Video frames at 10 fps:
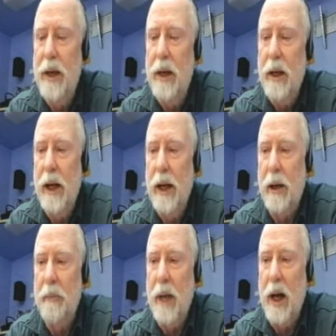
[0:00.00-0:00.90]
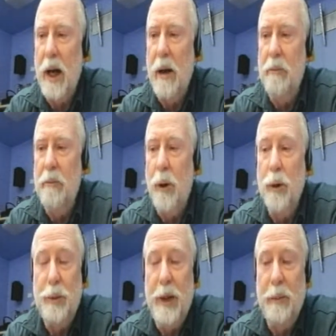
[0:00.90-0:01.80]
yeah, um, most
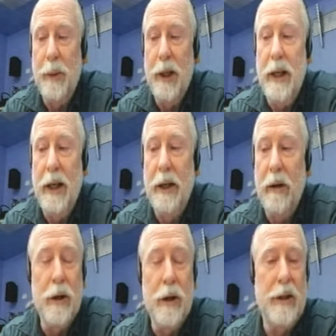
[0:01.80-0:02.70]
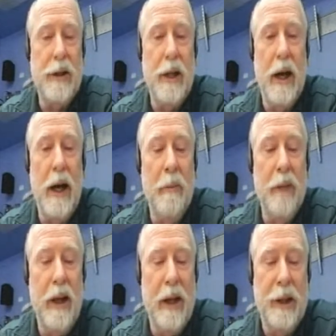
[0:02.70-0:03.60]
people here are not um,
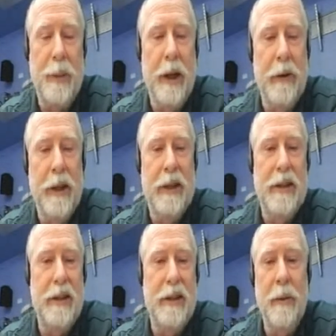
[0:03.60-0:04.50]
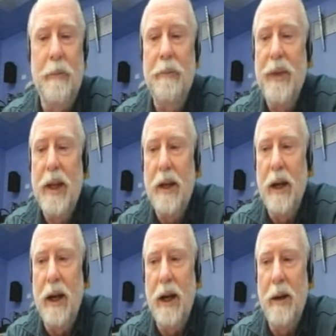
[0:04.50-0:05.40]
experienced um,
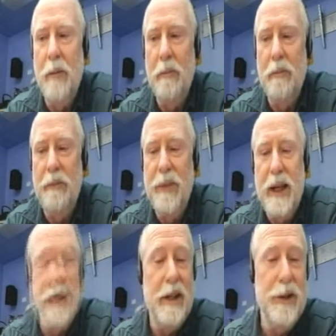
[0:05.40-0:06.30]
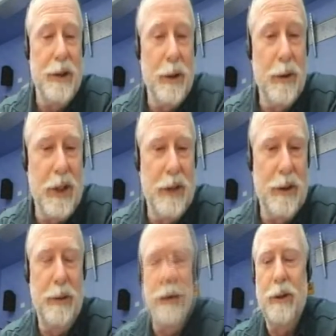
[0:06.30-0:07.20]
um as we
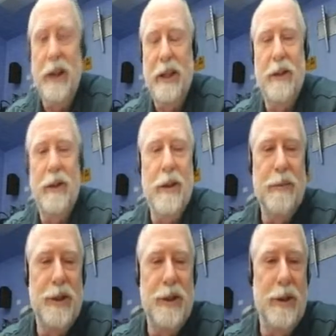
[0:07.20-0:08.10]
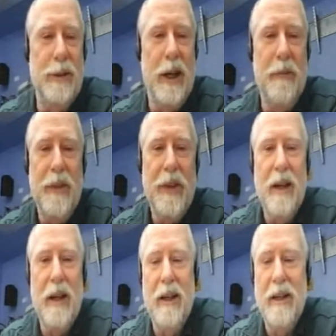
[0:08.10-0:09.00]
would like to call them. So. Uh,
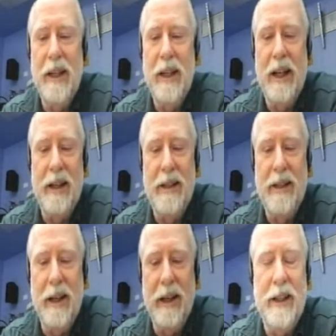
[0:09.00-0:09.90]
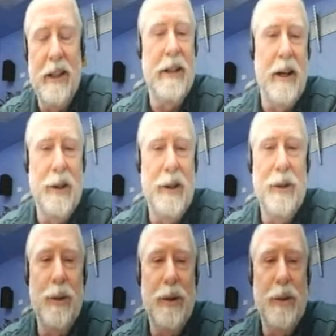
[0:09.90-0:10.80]
uh, they get uh, an induction, so
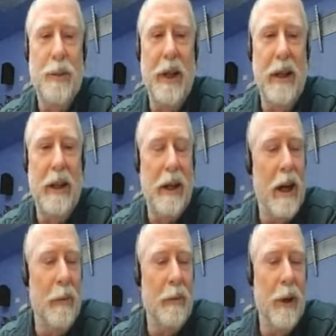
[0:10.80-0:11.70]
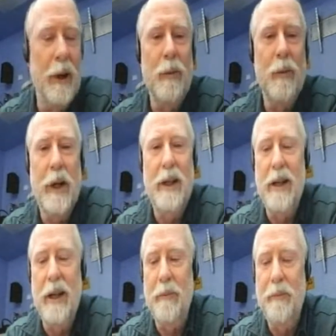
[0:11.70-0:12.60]
to speak, um, learn what um,